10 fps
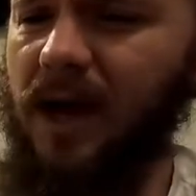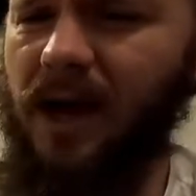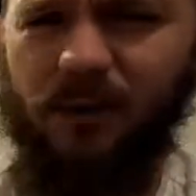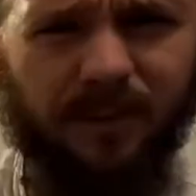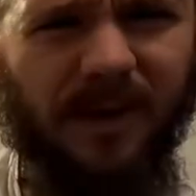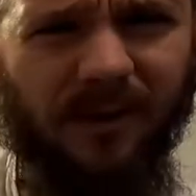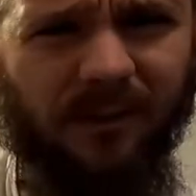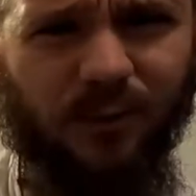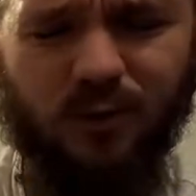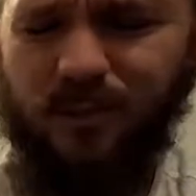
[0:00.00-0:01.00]
And I was a bit
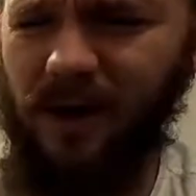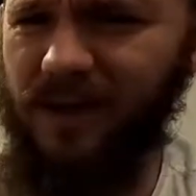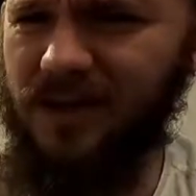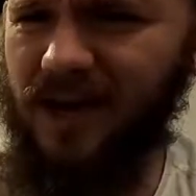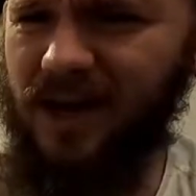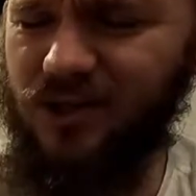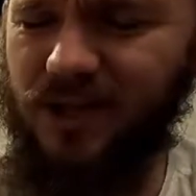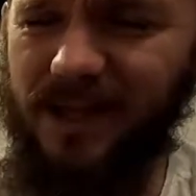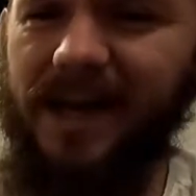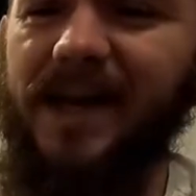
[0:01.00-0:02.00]
confused by this
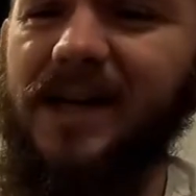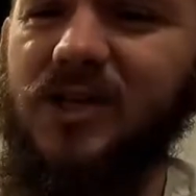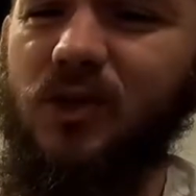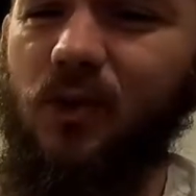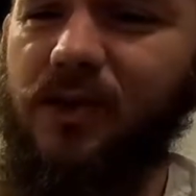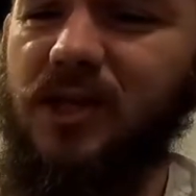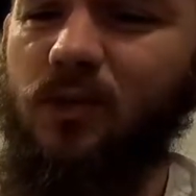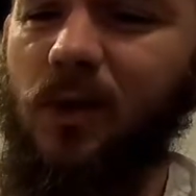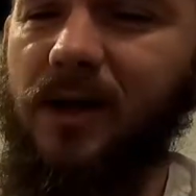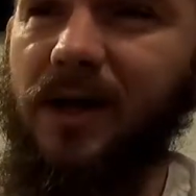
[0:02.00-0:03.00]
actually. So
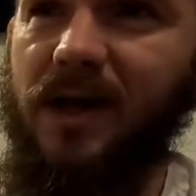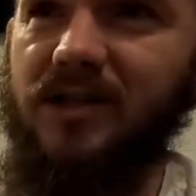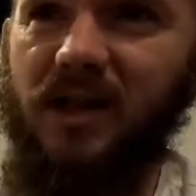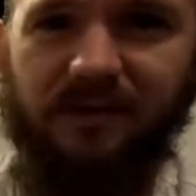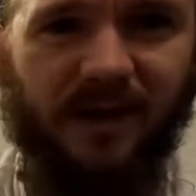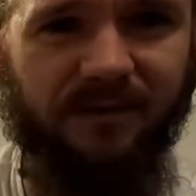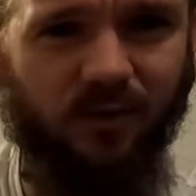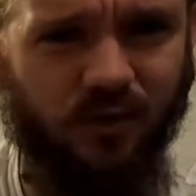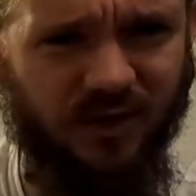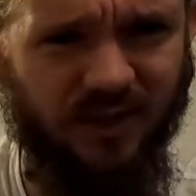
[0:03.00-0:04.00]
this one is a five
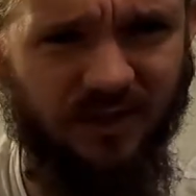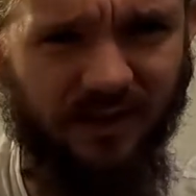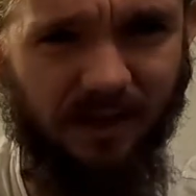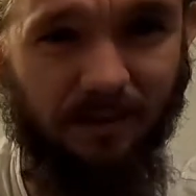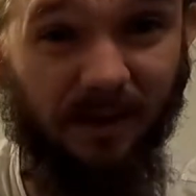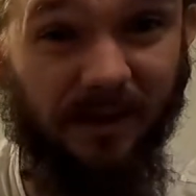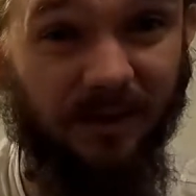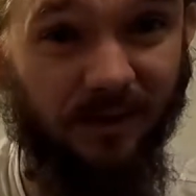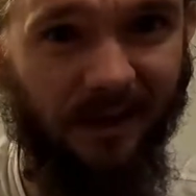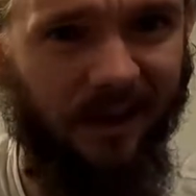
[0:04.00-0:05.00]
hundred sixty-eight
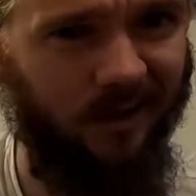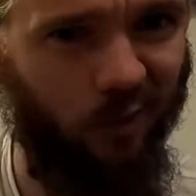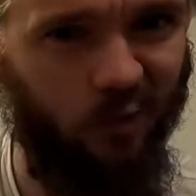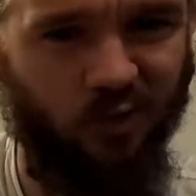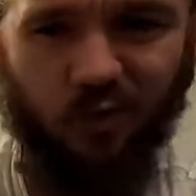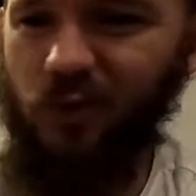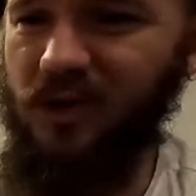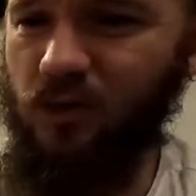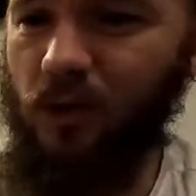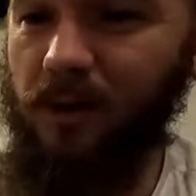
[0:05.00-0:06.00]
milliliter can, also
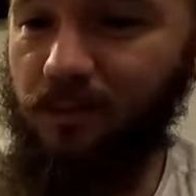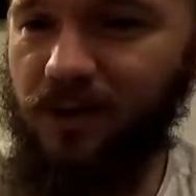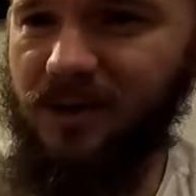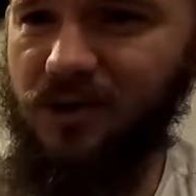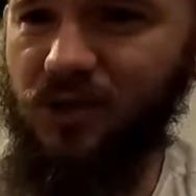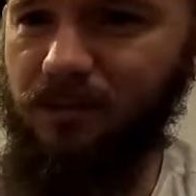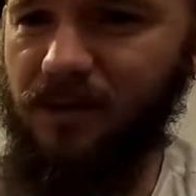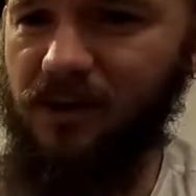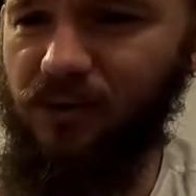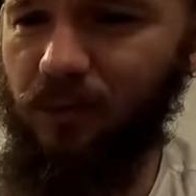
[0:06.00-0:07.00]
known as one British
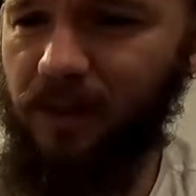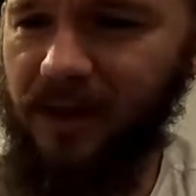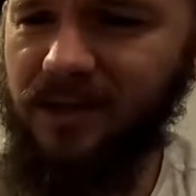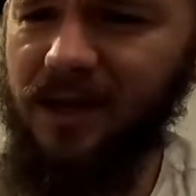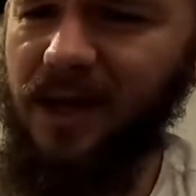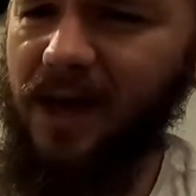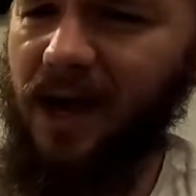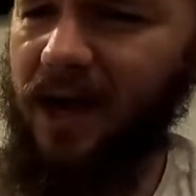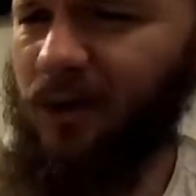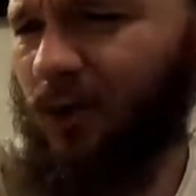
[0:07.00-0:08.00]
Imperial pint.
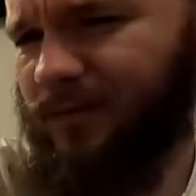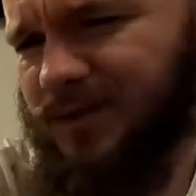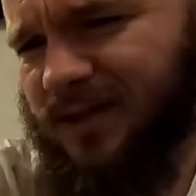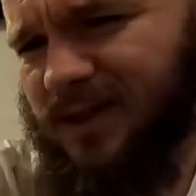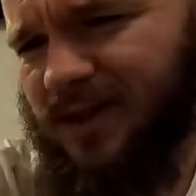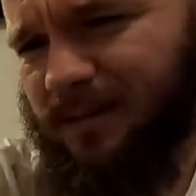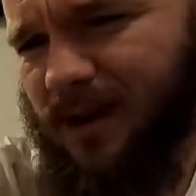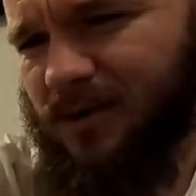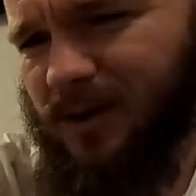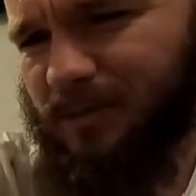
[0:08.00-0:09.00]
And obviously the
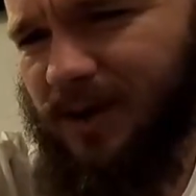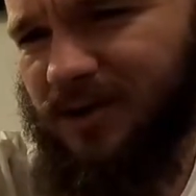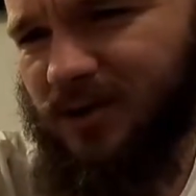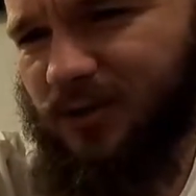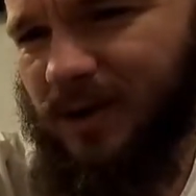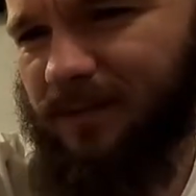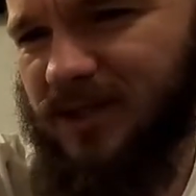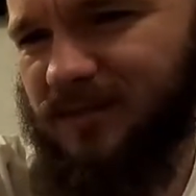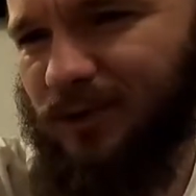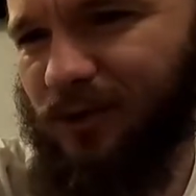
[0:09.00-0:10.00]
American pint is quite a
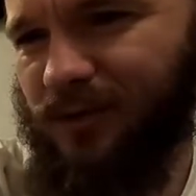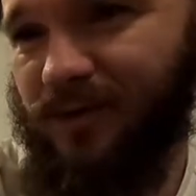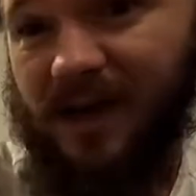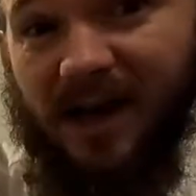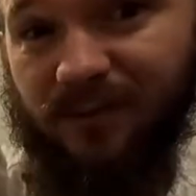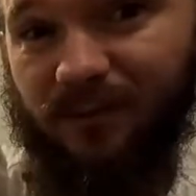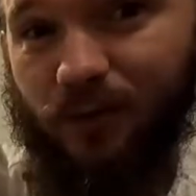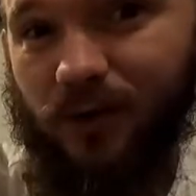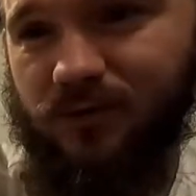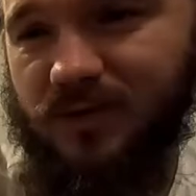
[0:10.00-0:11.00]
bit smaller than that at
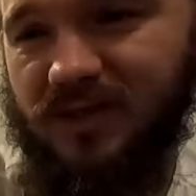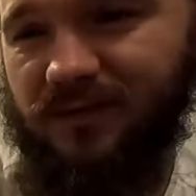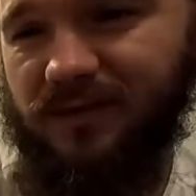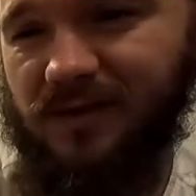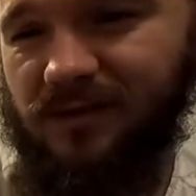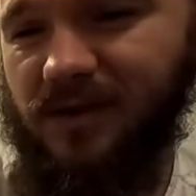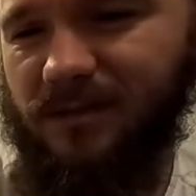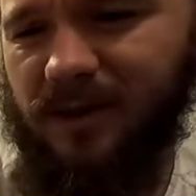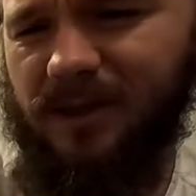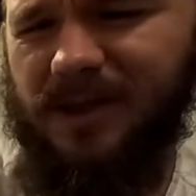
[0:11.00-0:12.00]
four hundred seventy-three
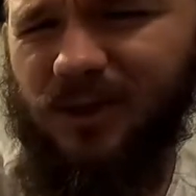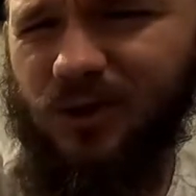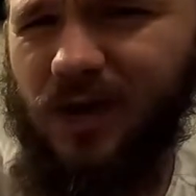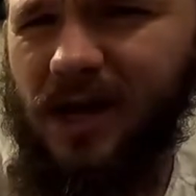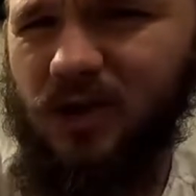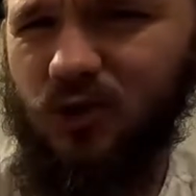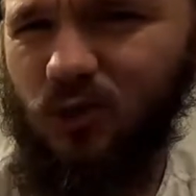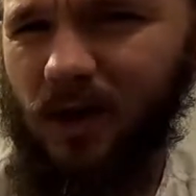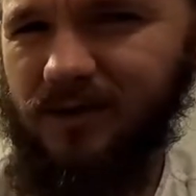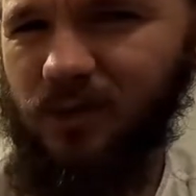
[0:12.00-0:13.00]
milliliters.
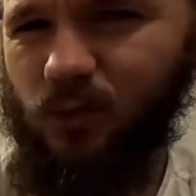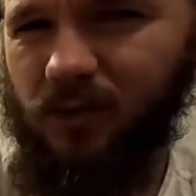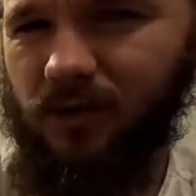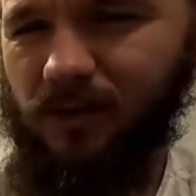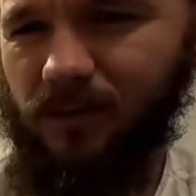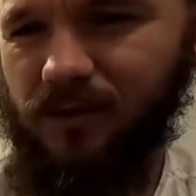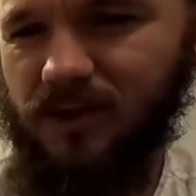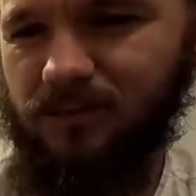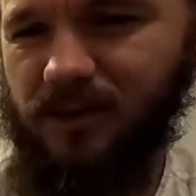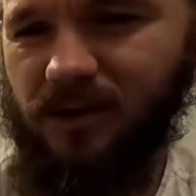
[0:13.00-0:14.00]
So I did wonder about
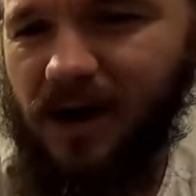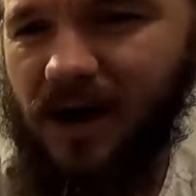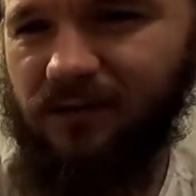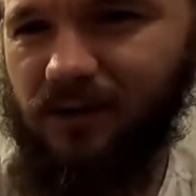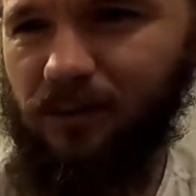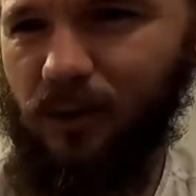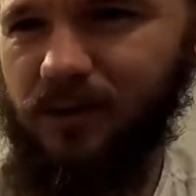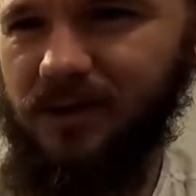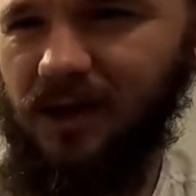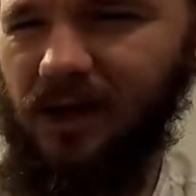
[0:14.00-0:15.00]
this beer after I
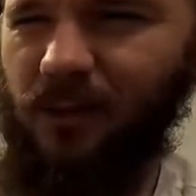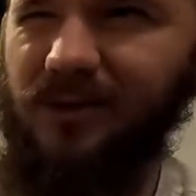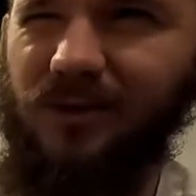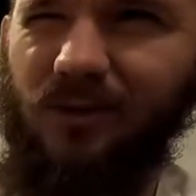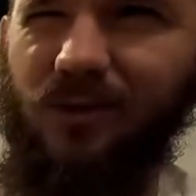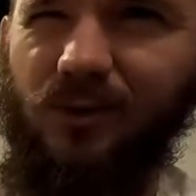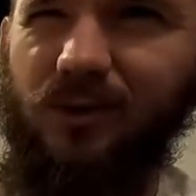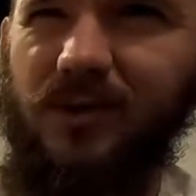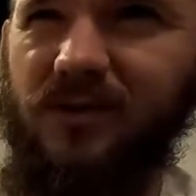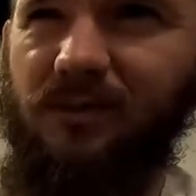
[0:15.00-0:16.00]
bought it, and I wondered, oh,
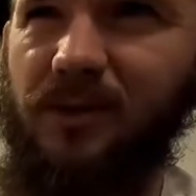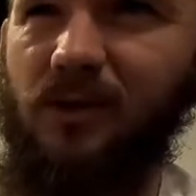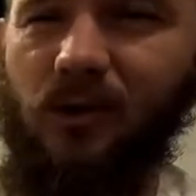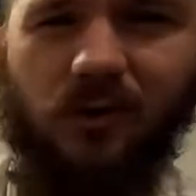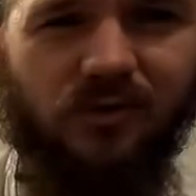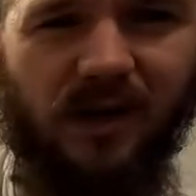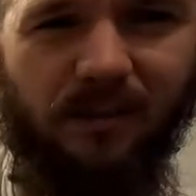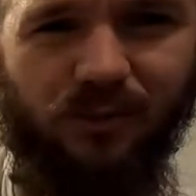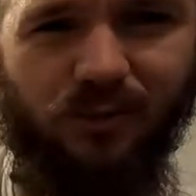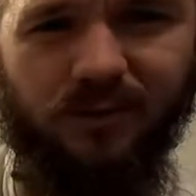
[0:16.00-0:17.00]
could this have been
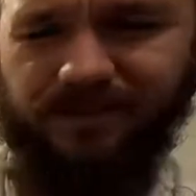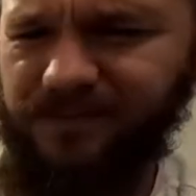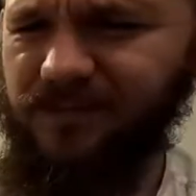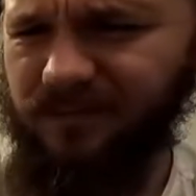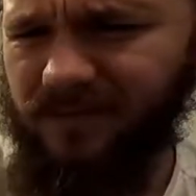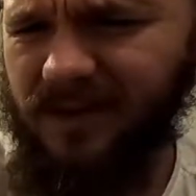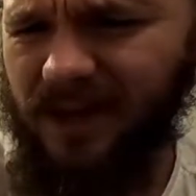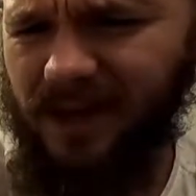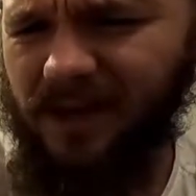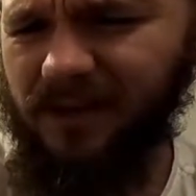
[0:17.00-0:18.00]
contract brewed
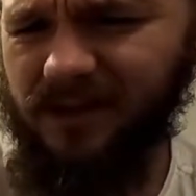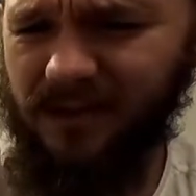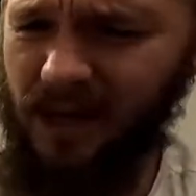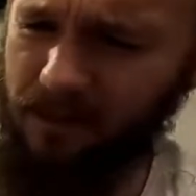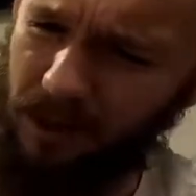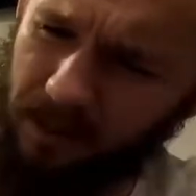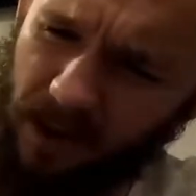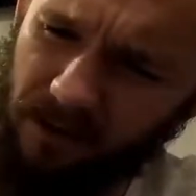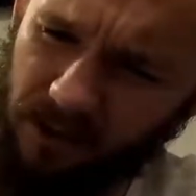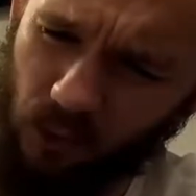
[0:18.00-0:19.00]
in England again? But
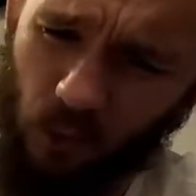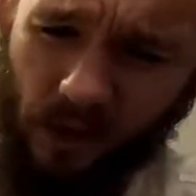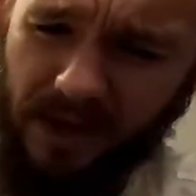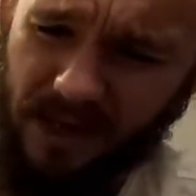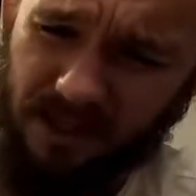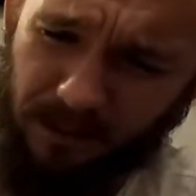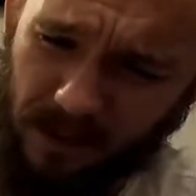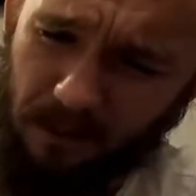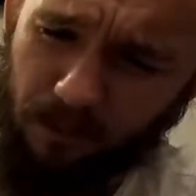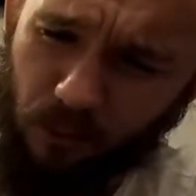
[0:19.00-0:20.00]
apparently no, it's
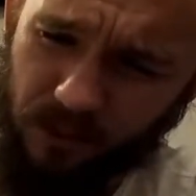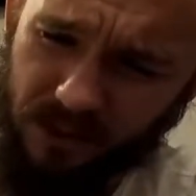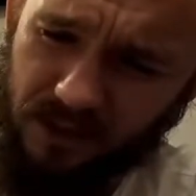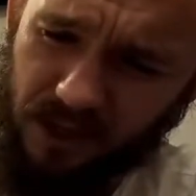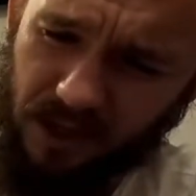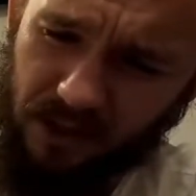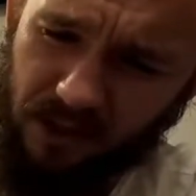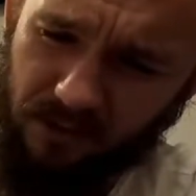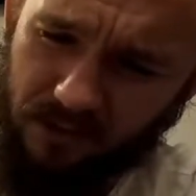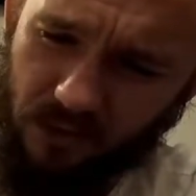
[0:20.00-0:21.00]
been imported
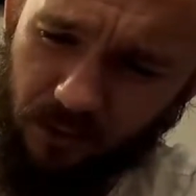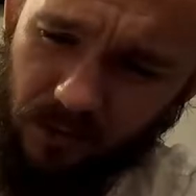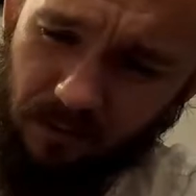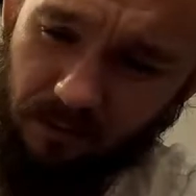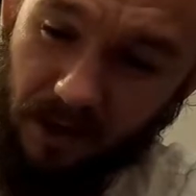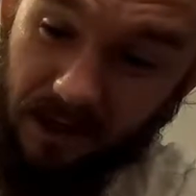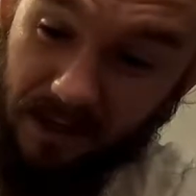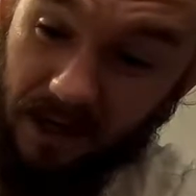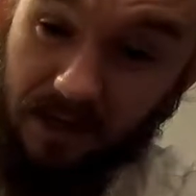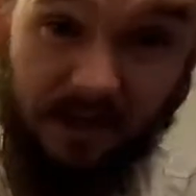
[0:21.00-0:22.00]
here into Sweden by
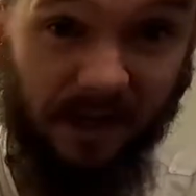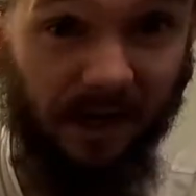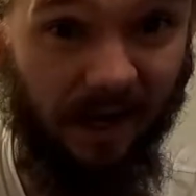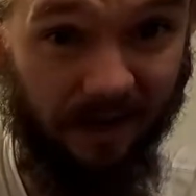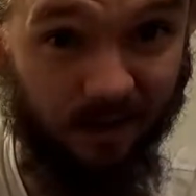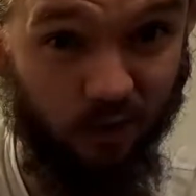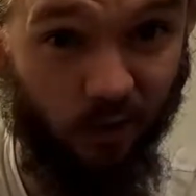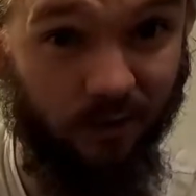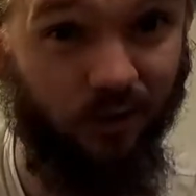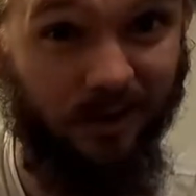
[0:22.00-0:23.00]
Galatea, and its
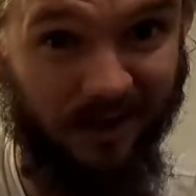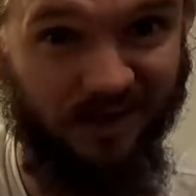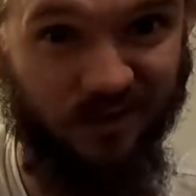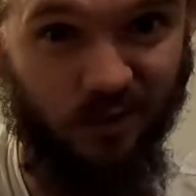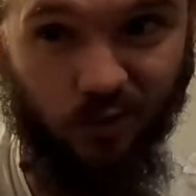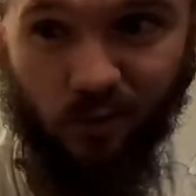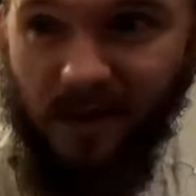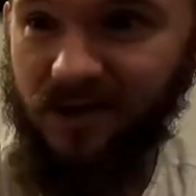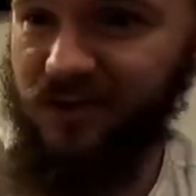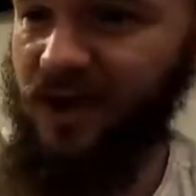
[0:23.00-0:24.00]
origin is the U
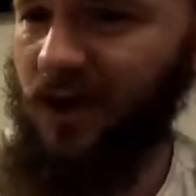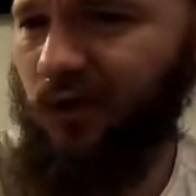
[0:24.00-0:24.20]
S.